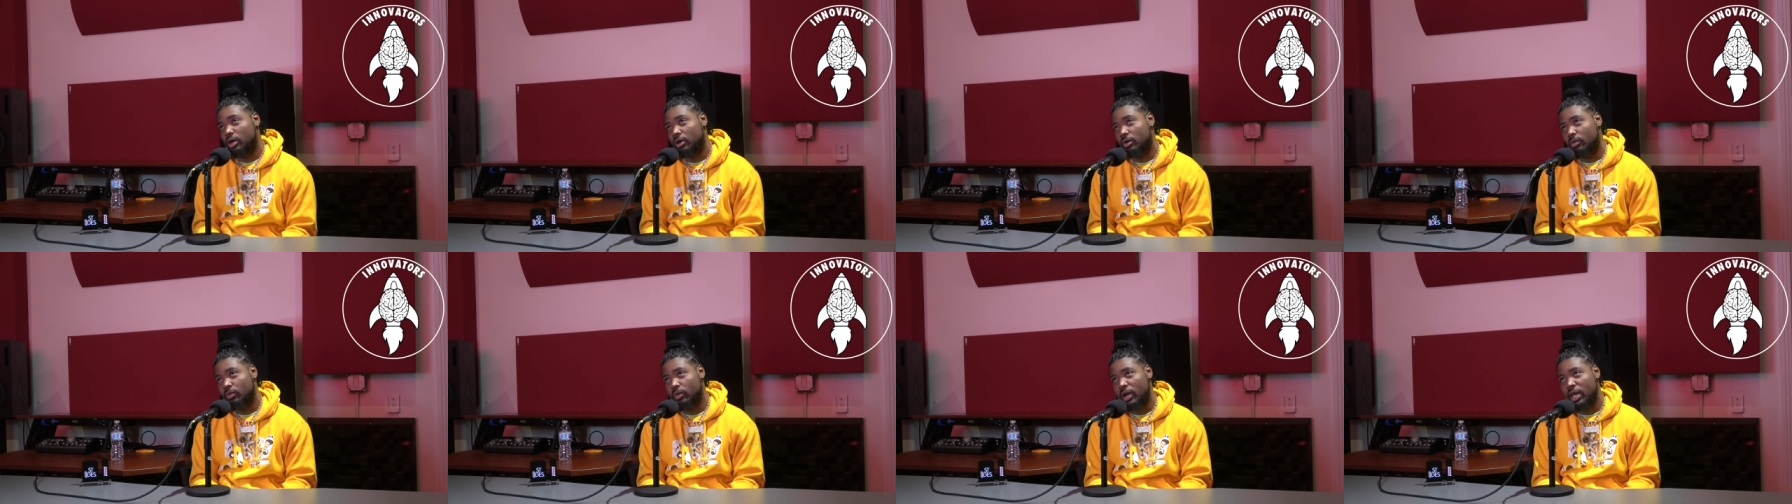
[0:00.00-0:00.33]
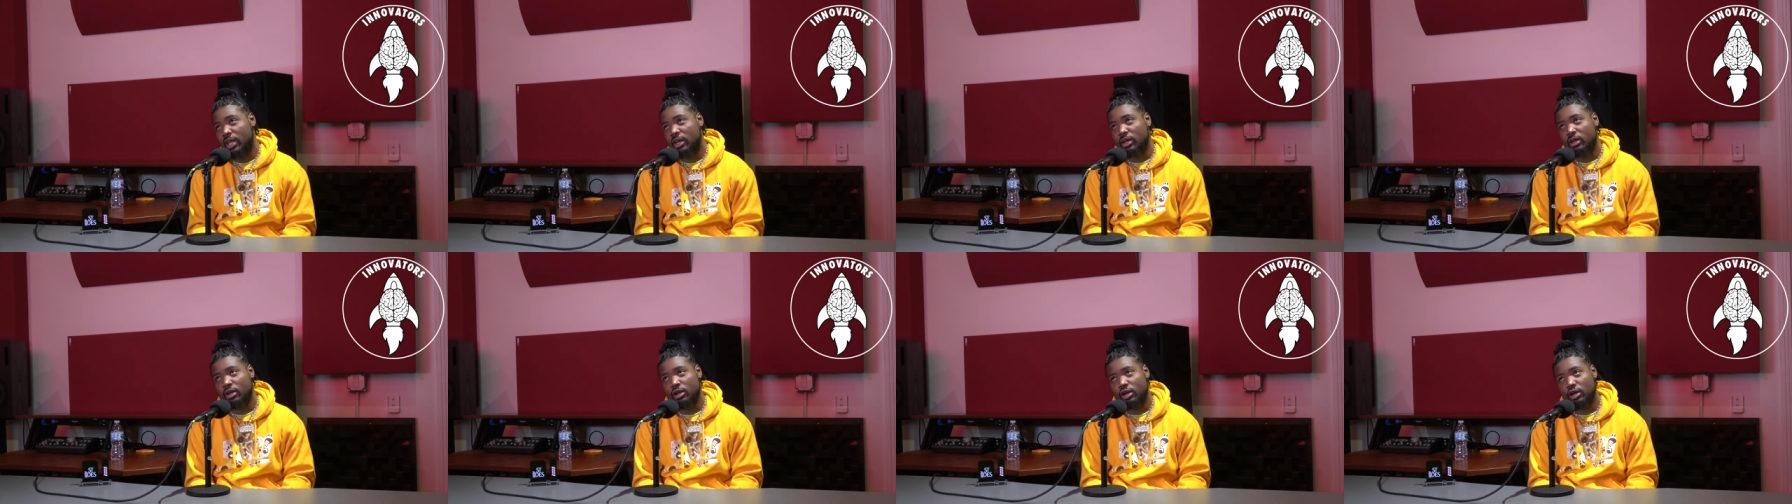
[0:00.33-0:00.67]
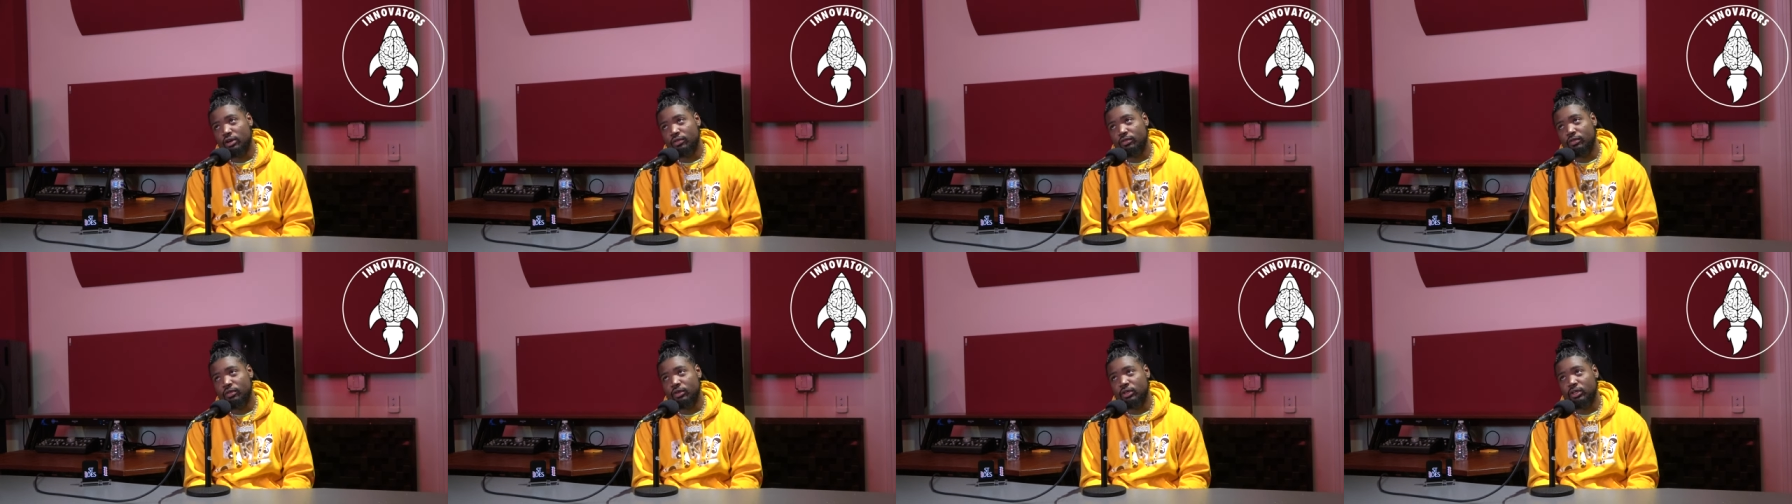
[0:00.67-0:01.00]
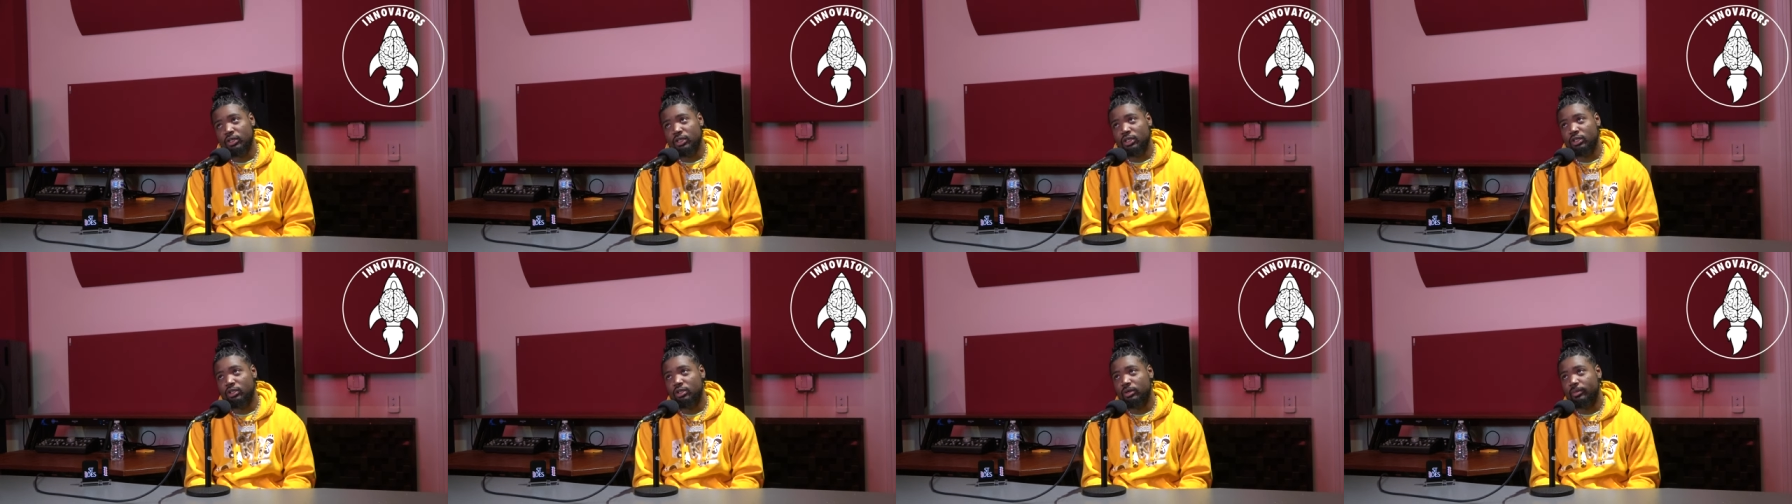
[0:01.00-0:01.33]
waiting off for
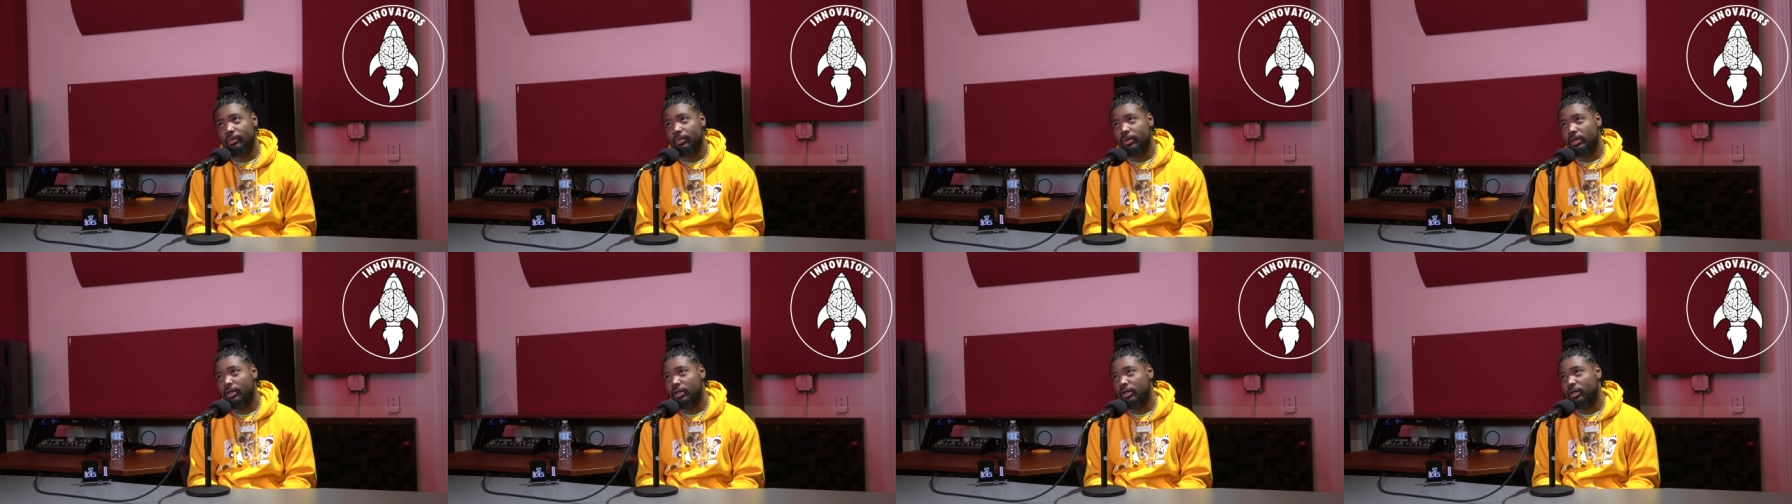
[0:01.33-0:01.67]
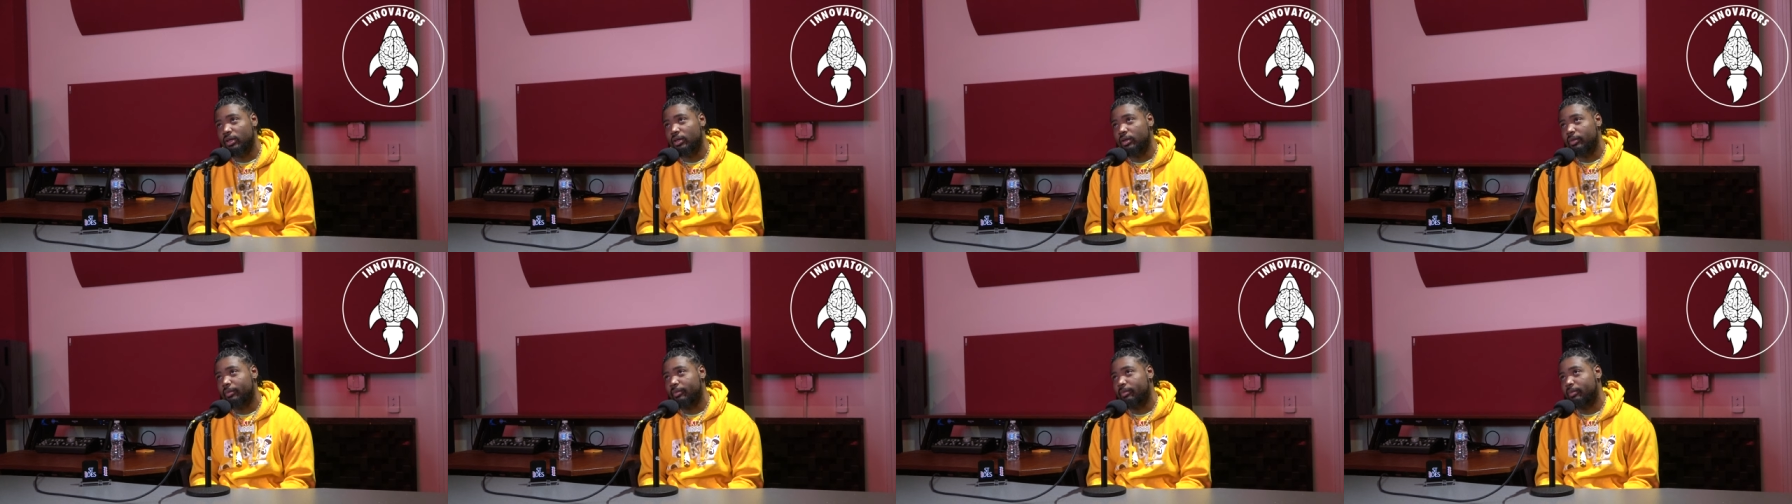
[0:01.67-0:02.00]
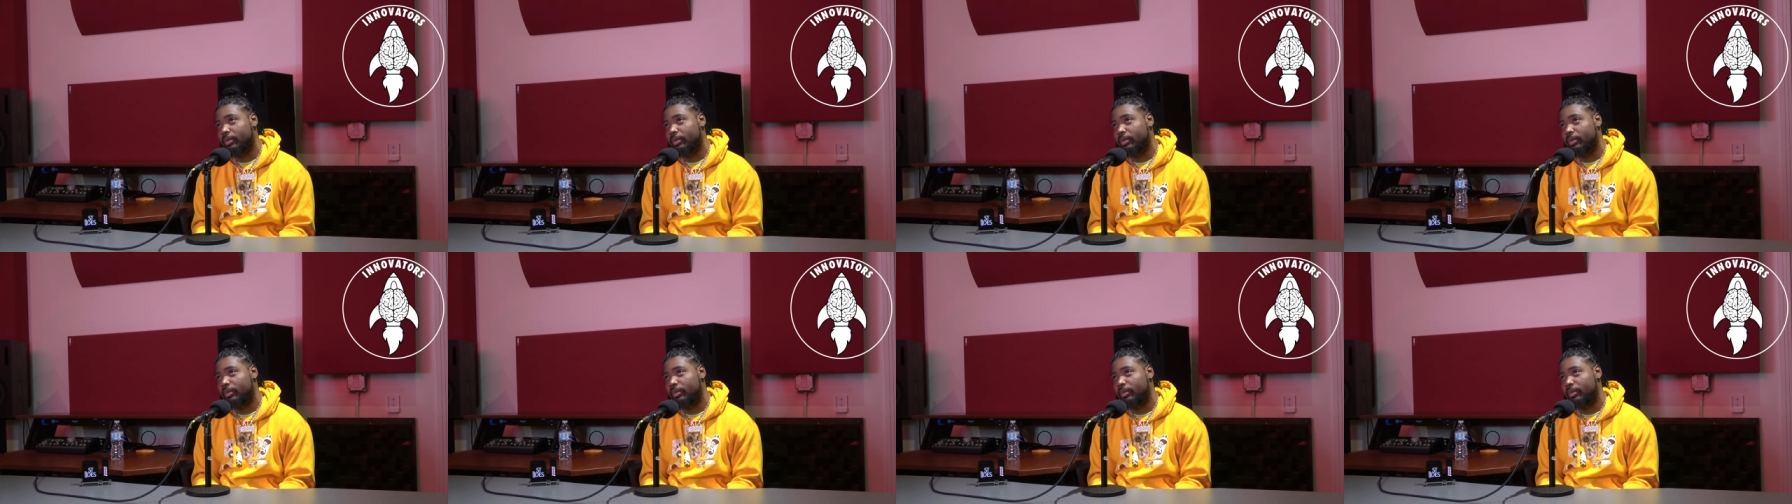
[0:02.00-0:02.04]
a little bit.